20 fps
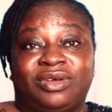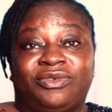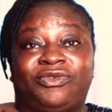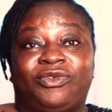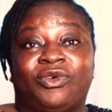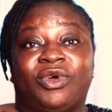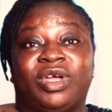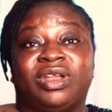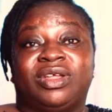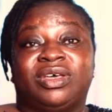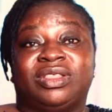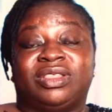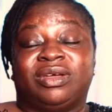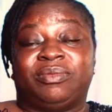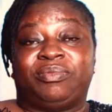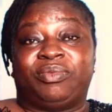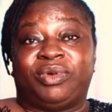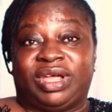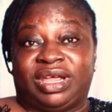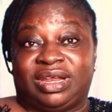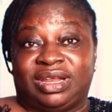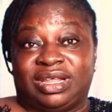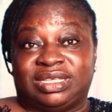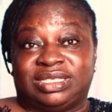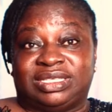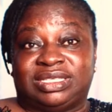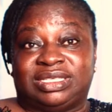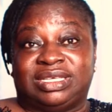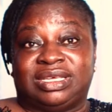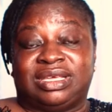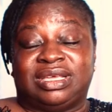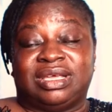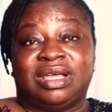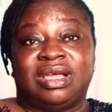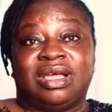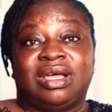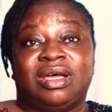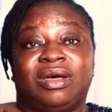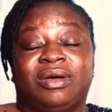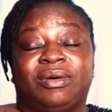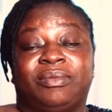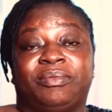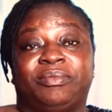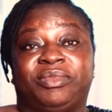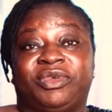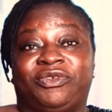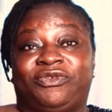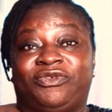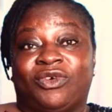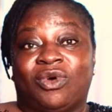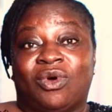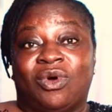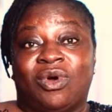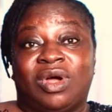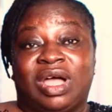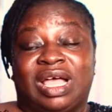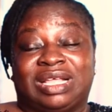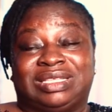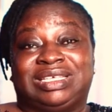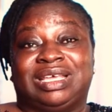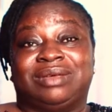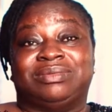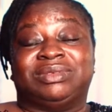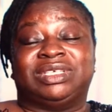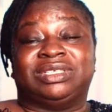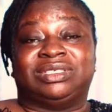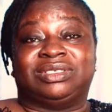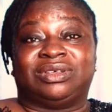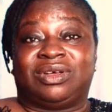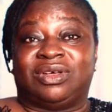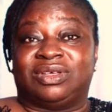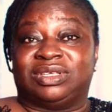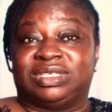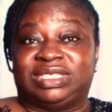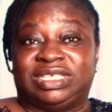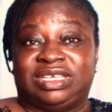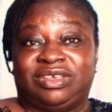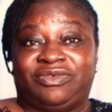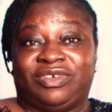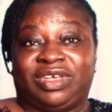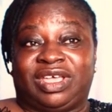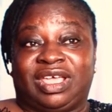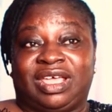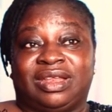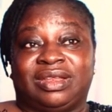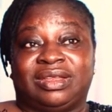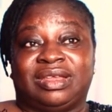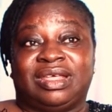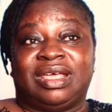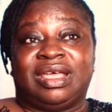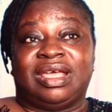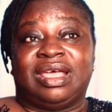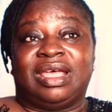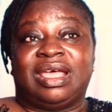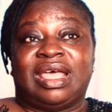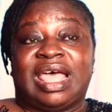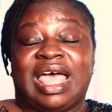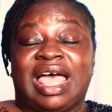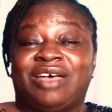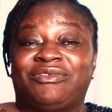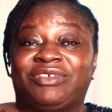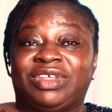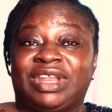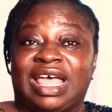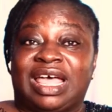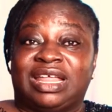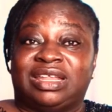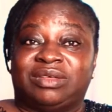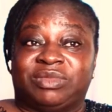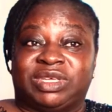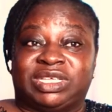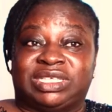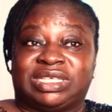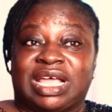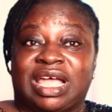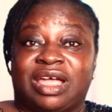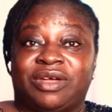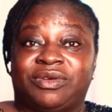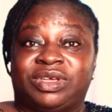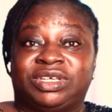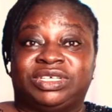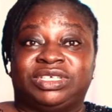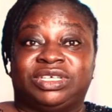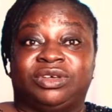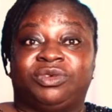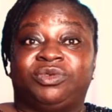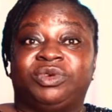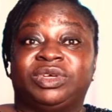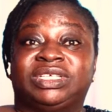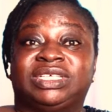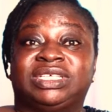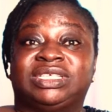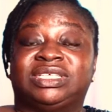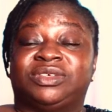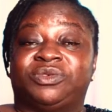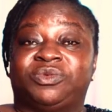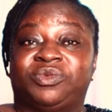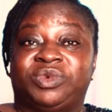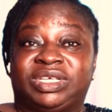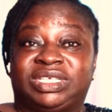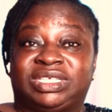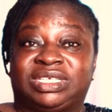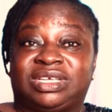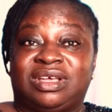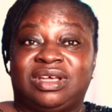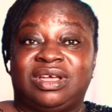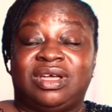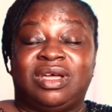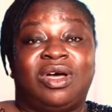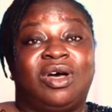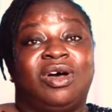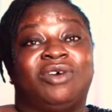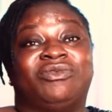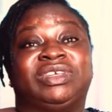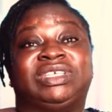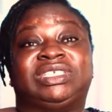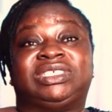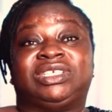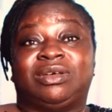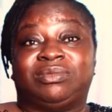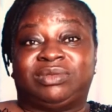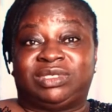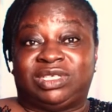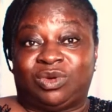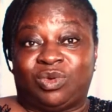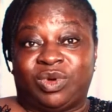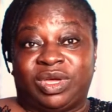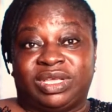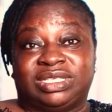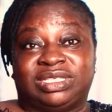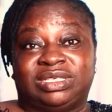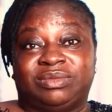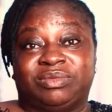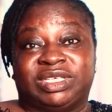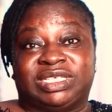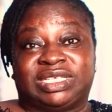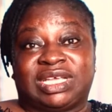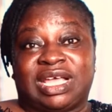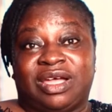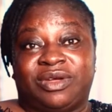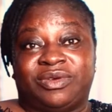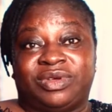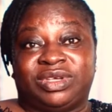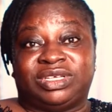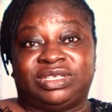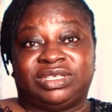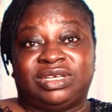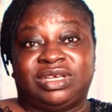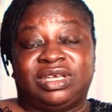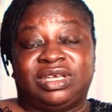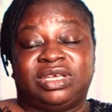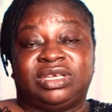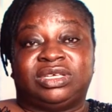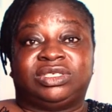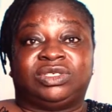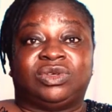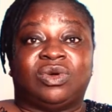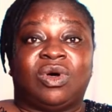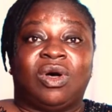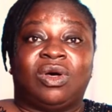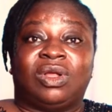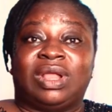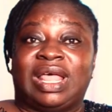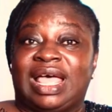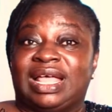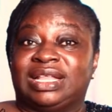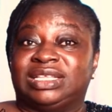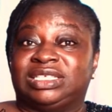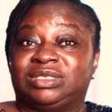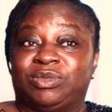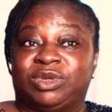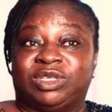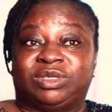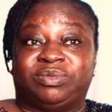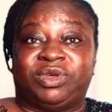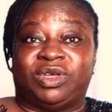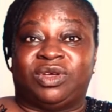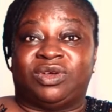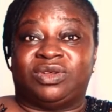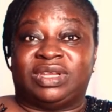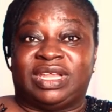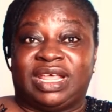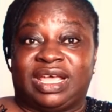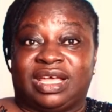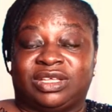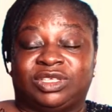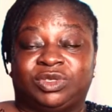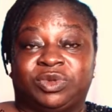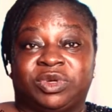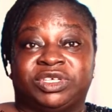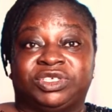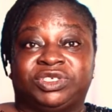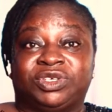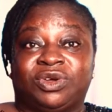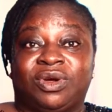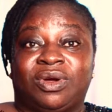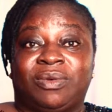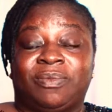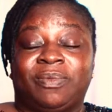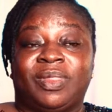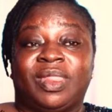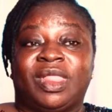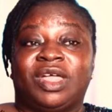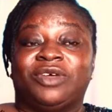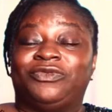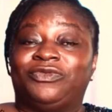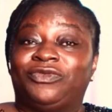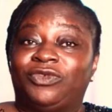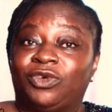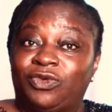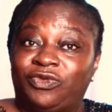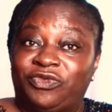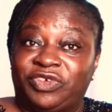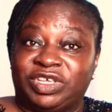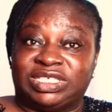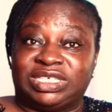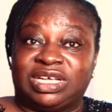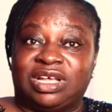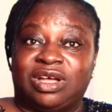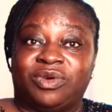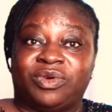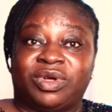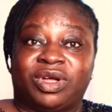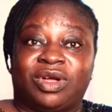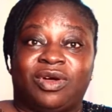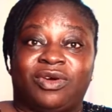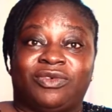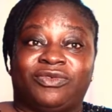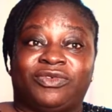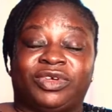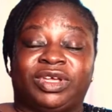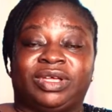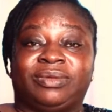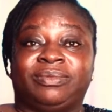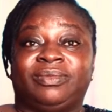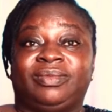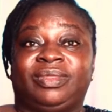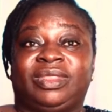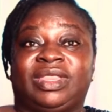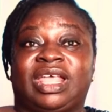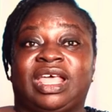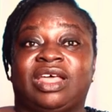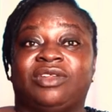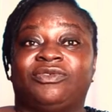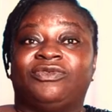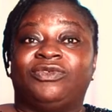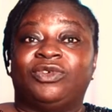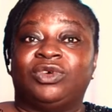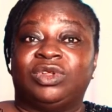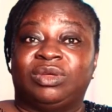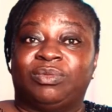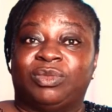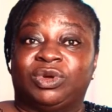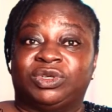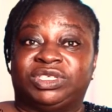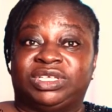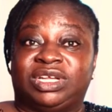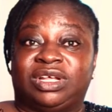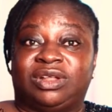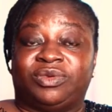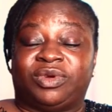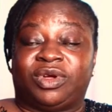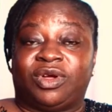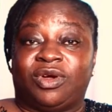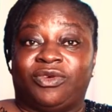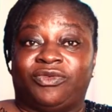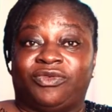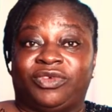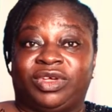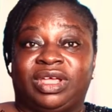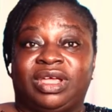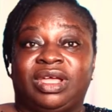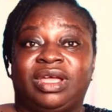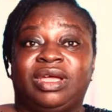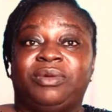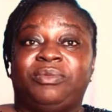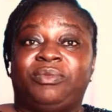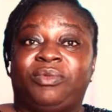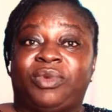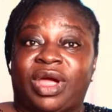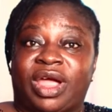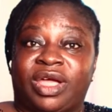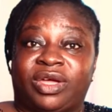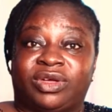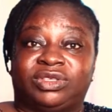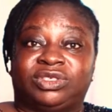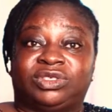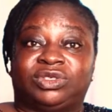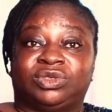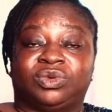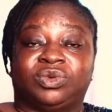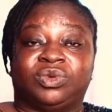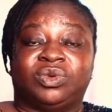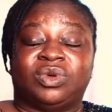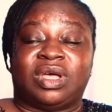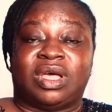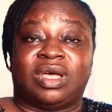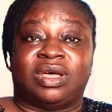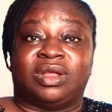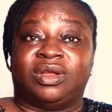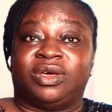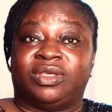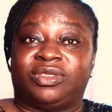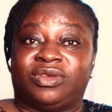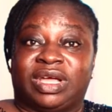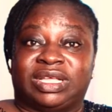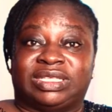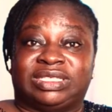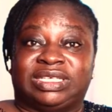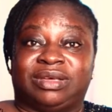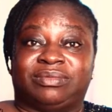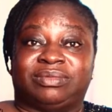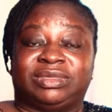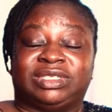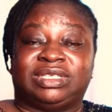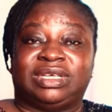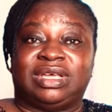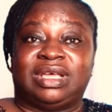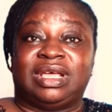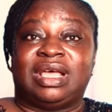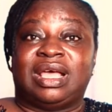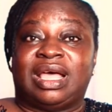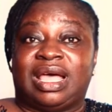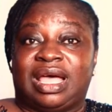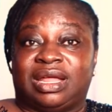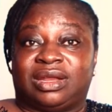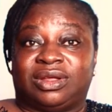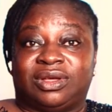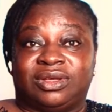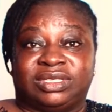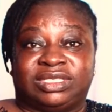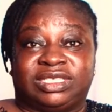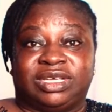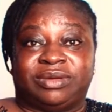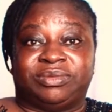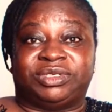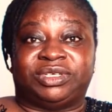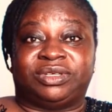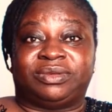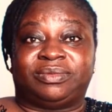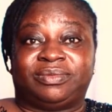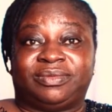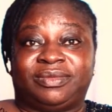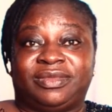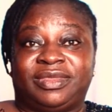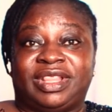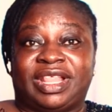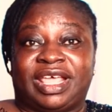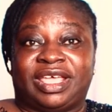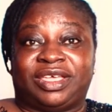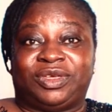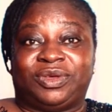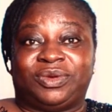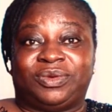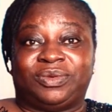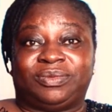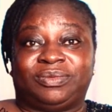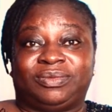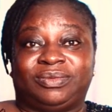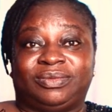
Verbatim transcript: for another pregnancy um, before attempting to conceive again. Having had a miscarriage increases the risk of a subsequent miscarriage, so all hands must be on deck to ensure full physical recovery and full emotional recovery prior to another attempt at conception. Thank you.